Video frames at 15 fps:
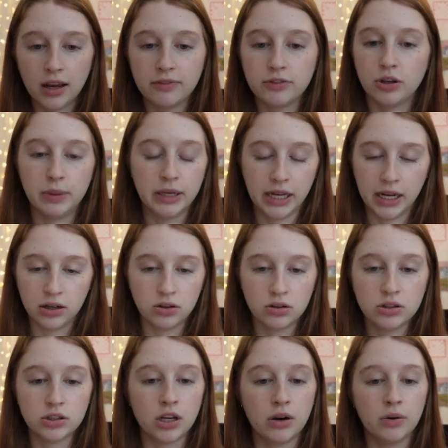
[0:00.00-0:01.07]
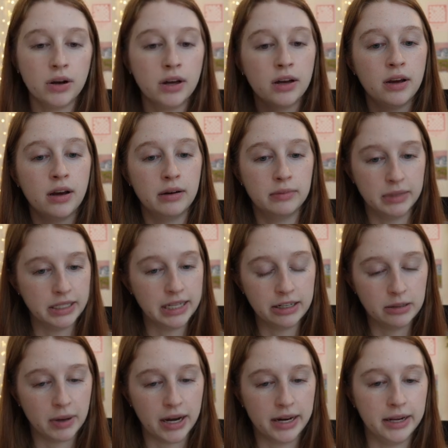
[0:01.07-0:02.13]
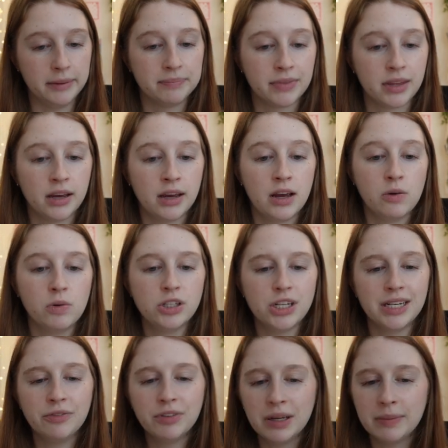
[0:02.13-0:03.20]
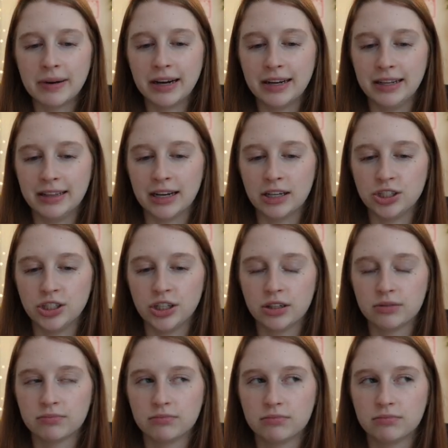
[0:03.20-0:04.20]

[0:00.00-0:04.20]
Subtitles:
I have so many candles, so I'm not allowed to buy any. Which I didn't really buy any last year.